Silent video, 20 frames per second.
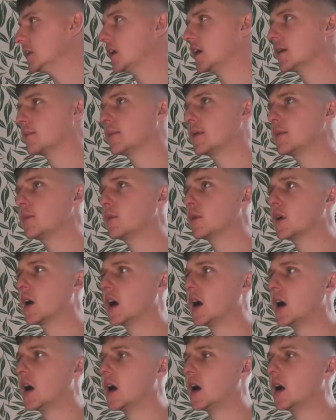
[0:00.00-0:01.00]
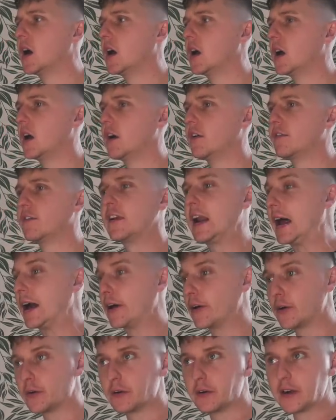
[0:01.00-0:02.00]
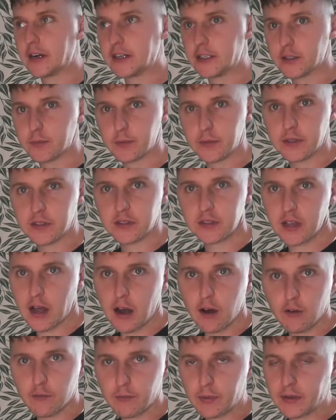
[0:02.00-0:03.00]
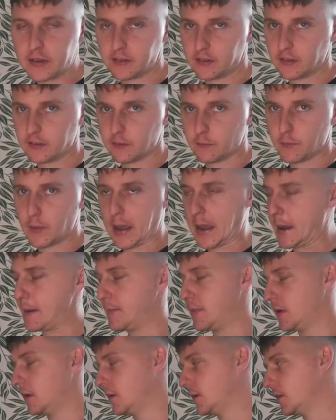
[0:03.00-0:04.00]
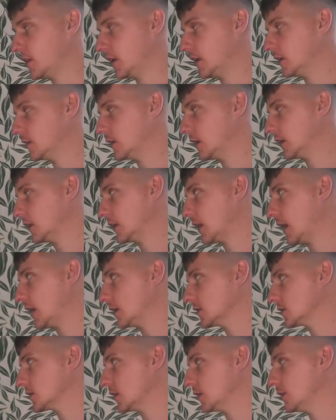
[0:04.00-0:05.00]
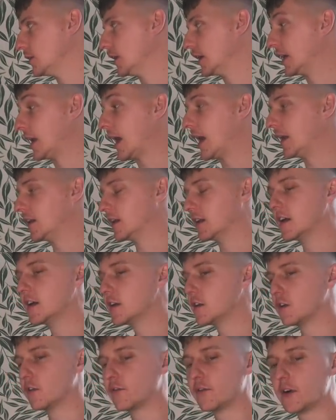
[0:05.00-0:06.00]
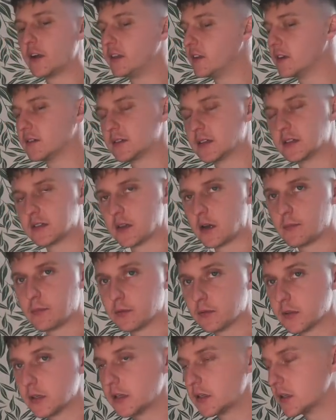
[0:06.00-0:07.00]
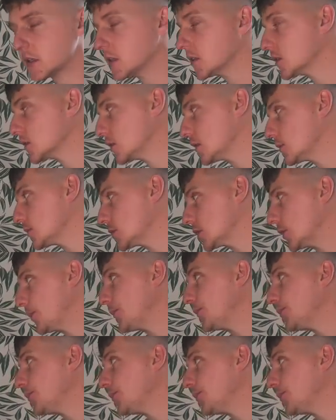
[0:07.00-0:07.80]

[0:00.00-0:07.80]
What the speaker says: like people cut flower arrangements out of pieces of paper and things like that. So again, you'll find those examples in the description.